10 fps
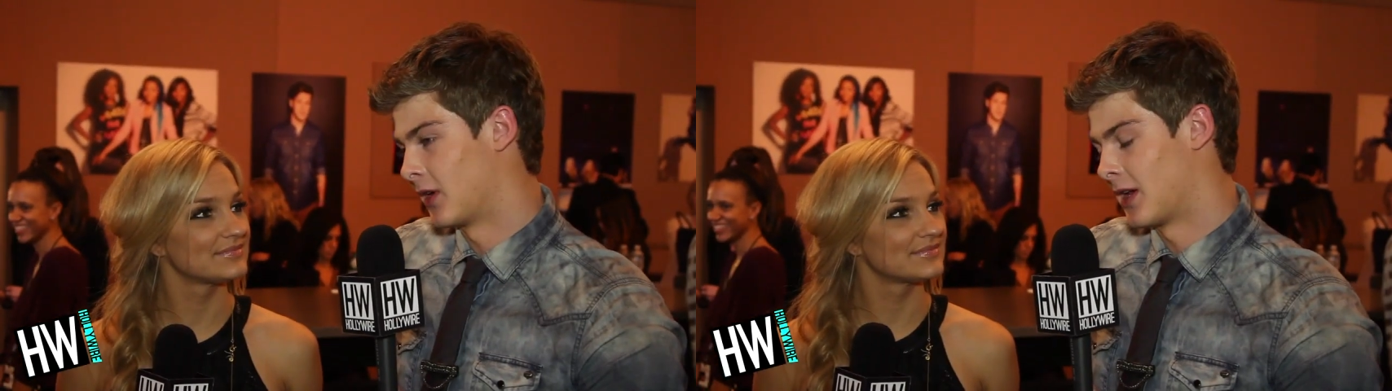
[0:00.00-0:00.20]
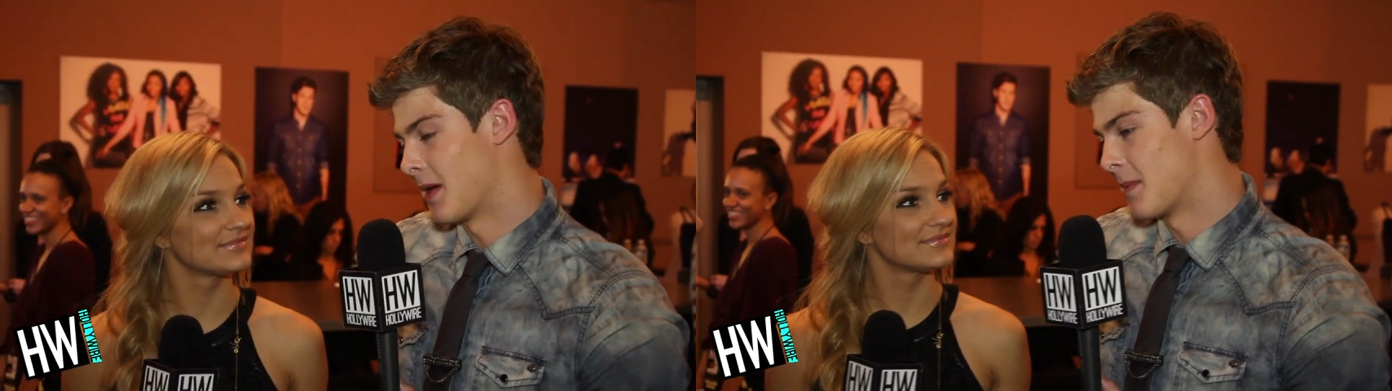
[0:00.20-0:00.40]

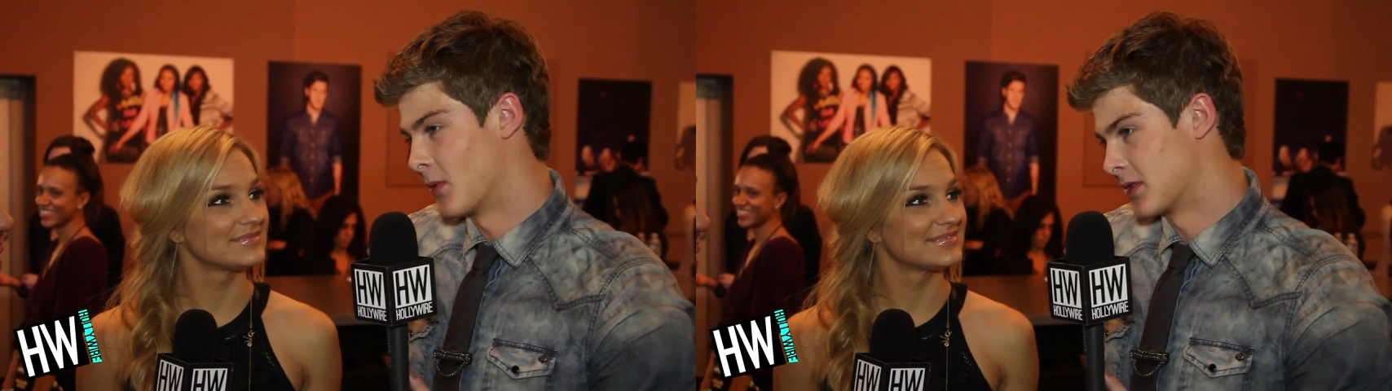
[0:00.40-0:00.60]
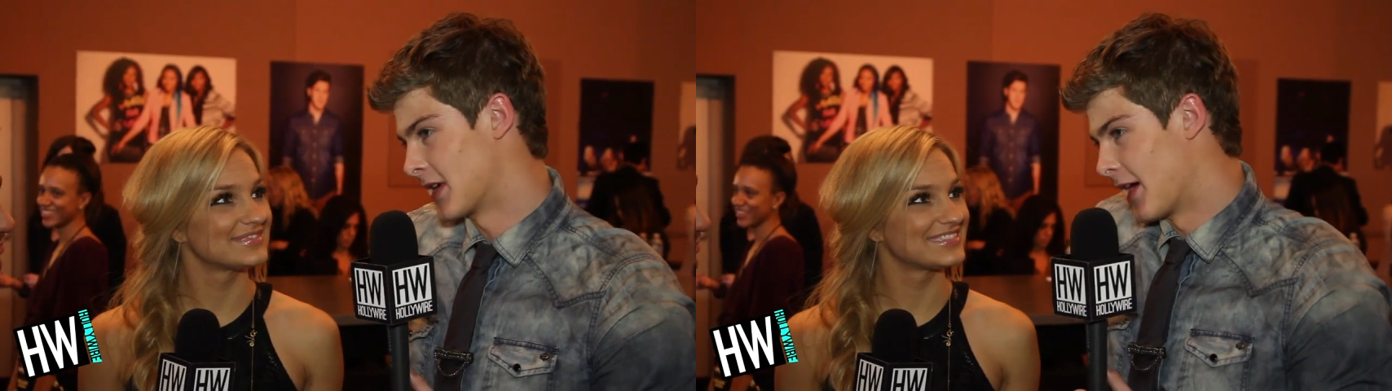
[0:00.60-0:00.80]
Speaker 1: and I mean, we're
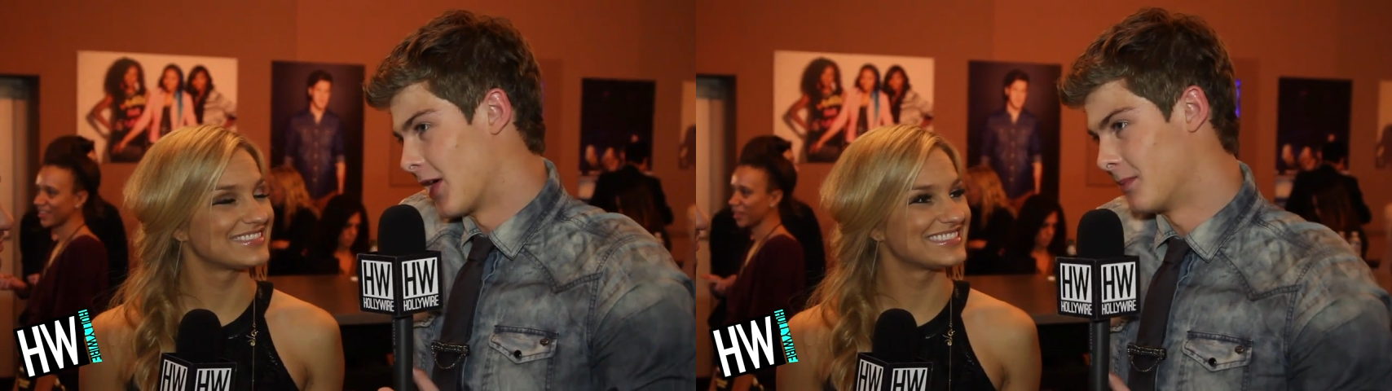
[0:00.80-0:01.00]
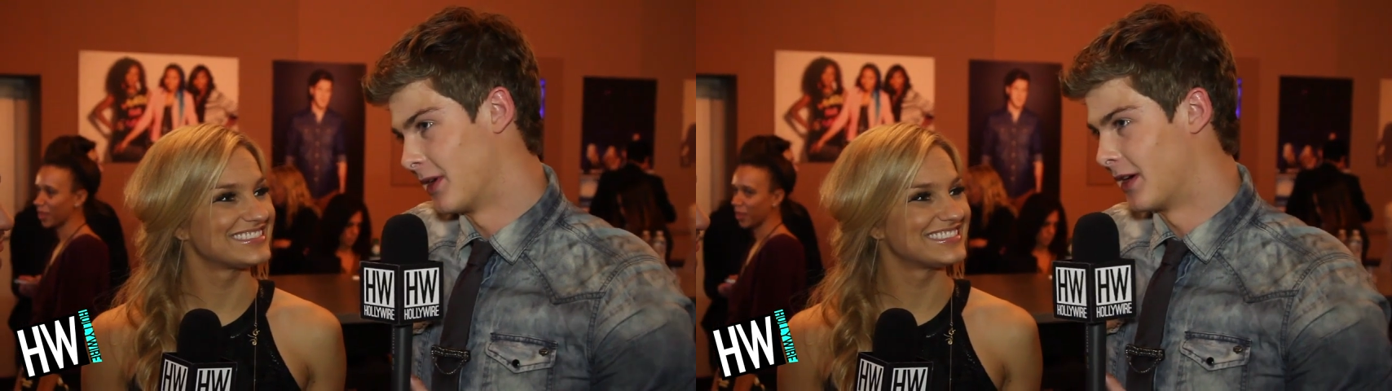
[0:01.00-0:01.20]
tired,
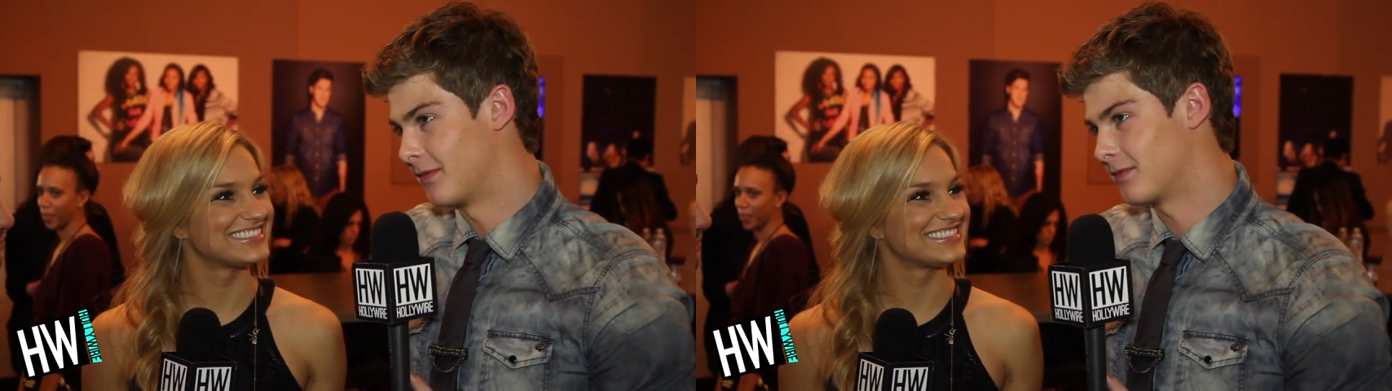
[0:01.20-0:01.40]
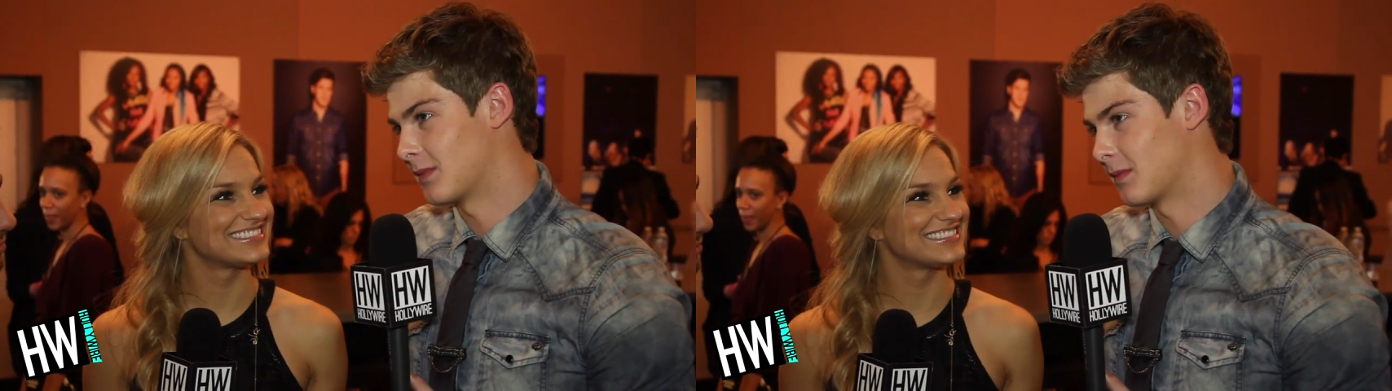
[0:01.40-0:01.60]
but
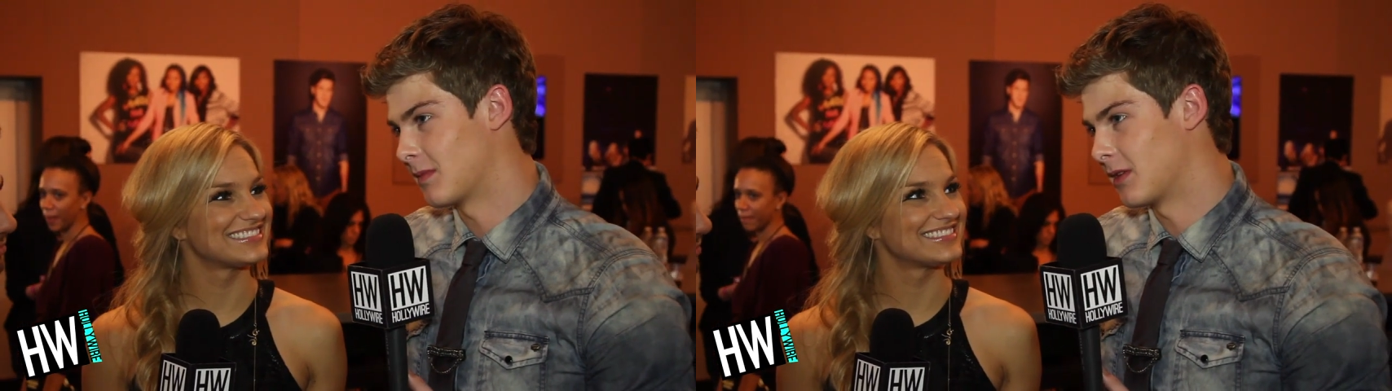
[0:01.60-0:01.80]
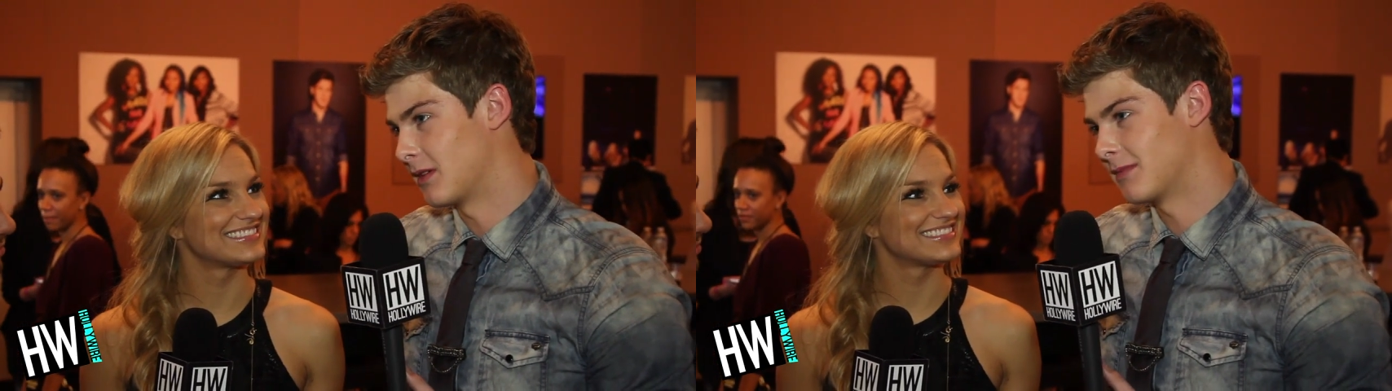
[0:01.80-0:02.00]

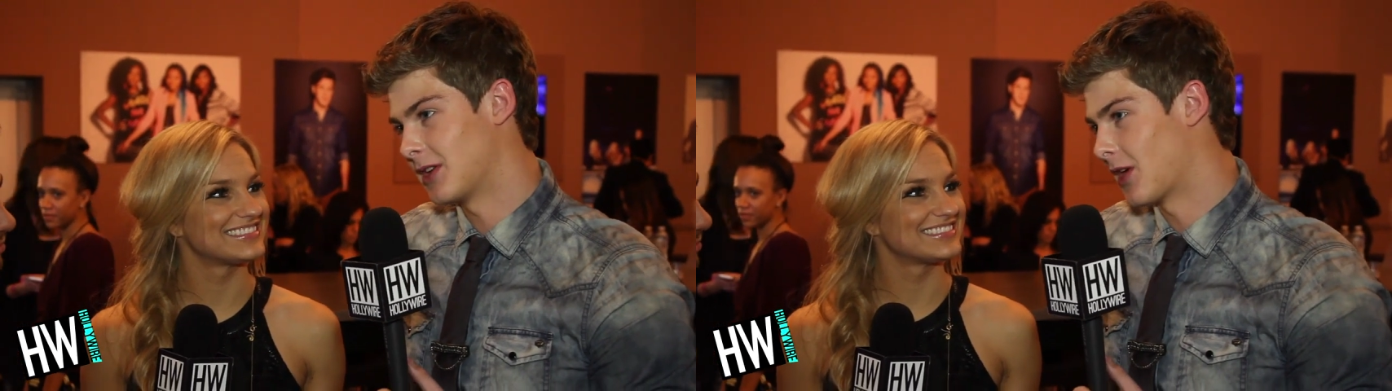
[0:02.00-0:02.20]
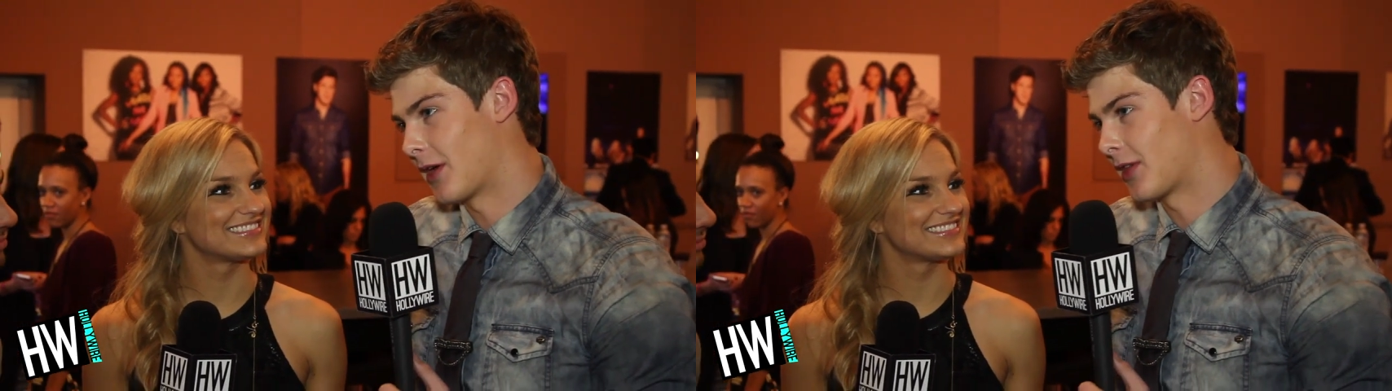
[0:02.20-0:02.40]
you know,
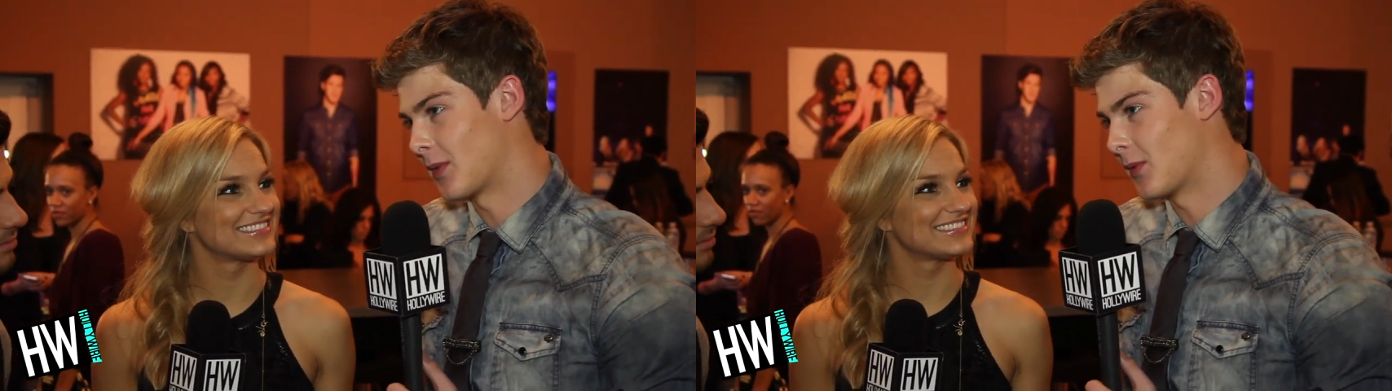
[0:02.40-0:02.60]
I think we,